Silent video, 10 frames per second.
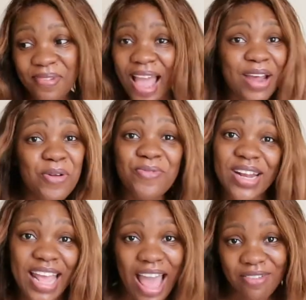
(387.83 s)
I don't
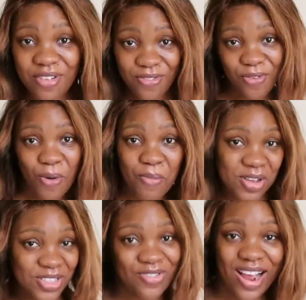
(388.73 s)
really have a form
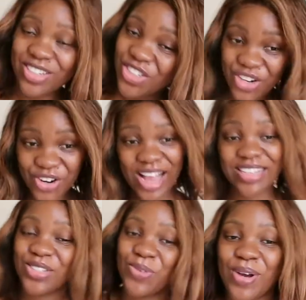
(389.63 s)
or structure
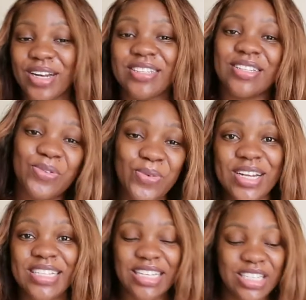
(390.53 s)
as to what
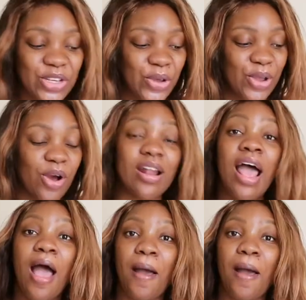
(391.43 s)
is actually going on.